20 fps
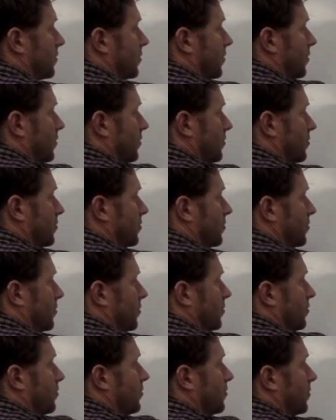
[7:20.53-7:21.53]
Also, when you're
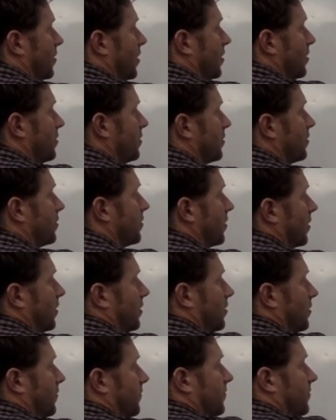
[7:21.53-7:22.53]
doing that, you can kind of,
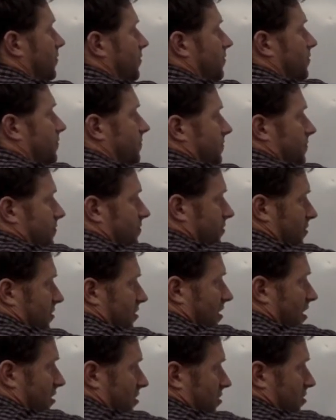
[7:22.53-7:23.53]
if you're
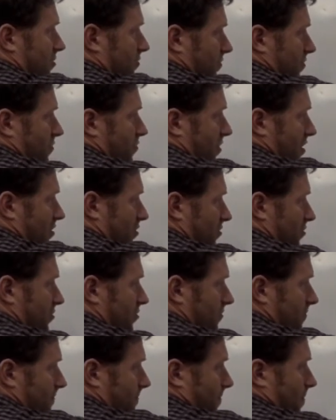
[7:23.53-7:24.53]
sketching with pencils,